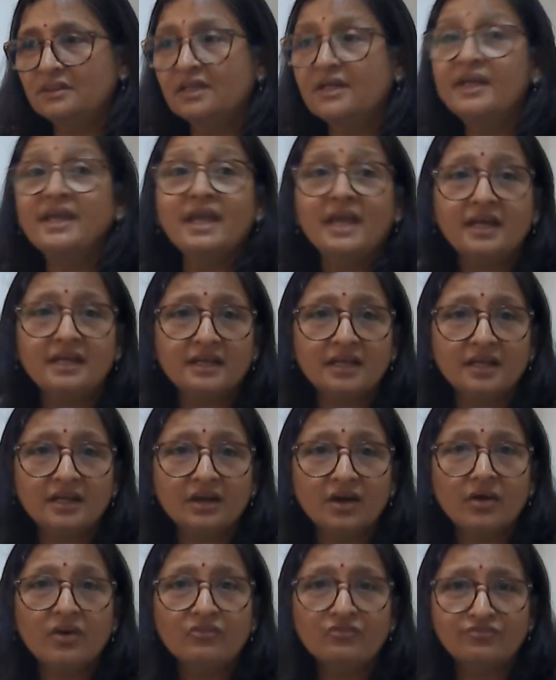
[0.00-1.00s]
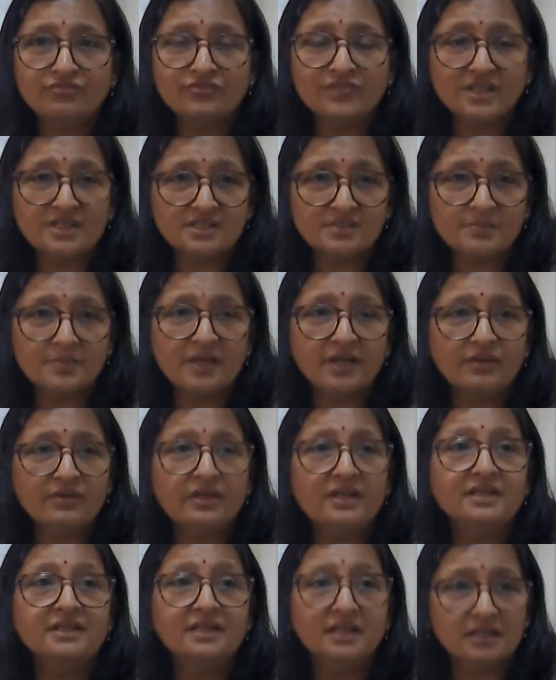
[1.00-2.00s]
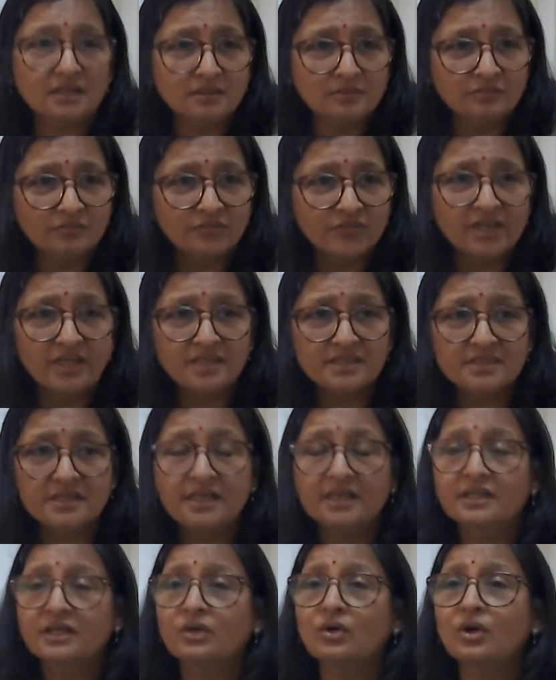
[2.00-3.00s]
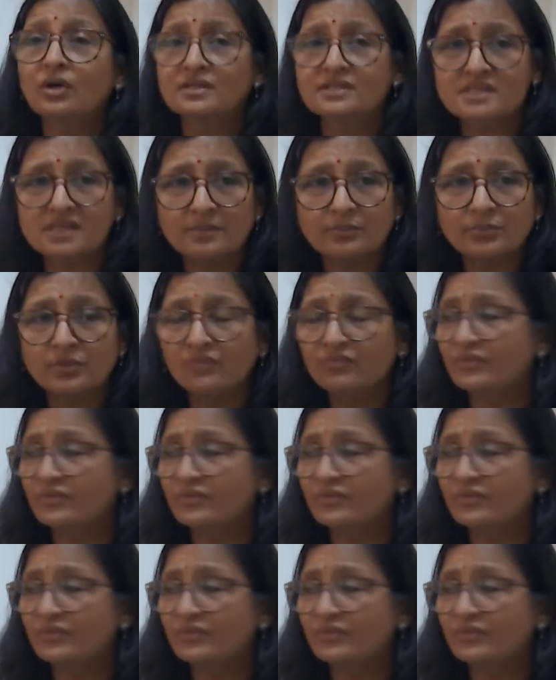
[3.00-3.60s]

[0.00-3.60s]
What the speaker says: creator of this particular term, we can say the concept of